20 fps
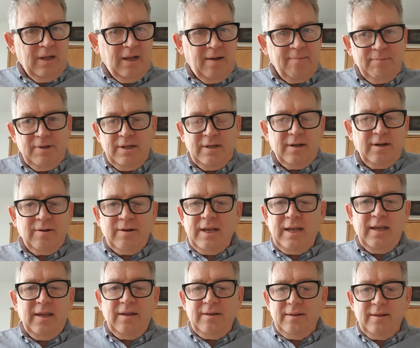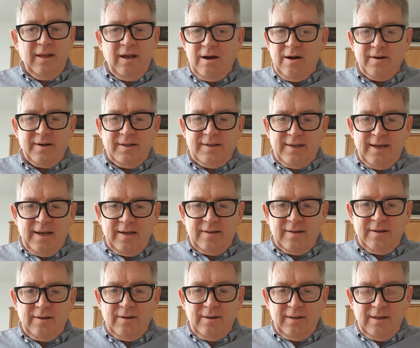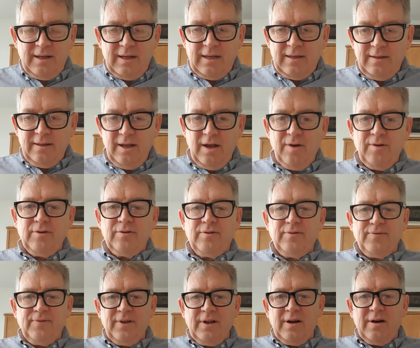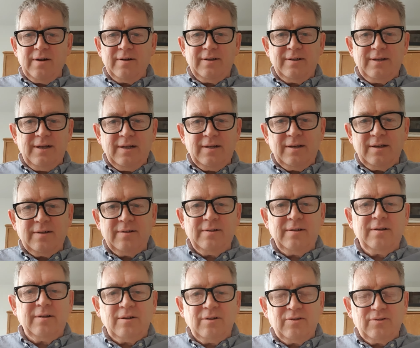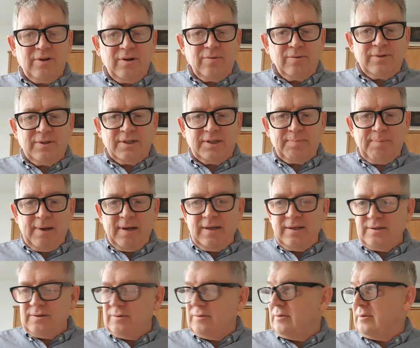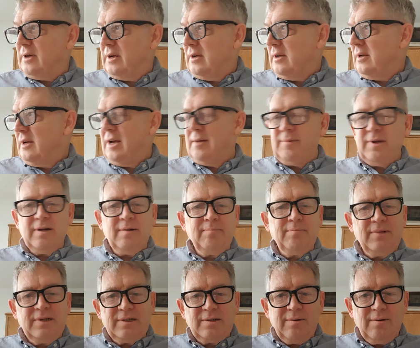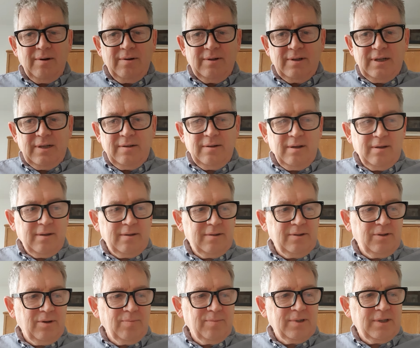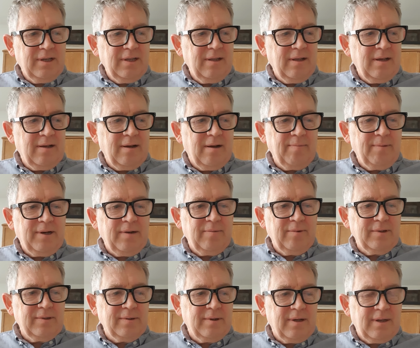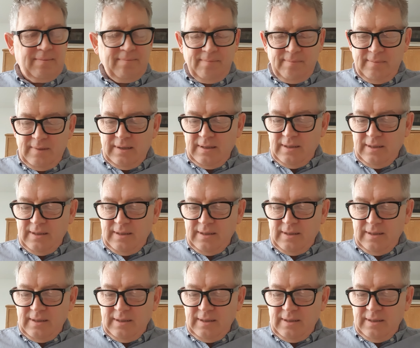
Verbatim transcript: I mean, you know, he the architect, the owner of the architecture controls the space. Or I mean, I'm misquoting Chomsky there. I mean, it was um,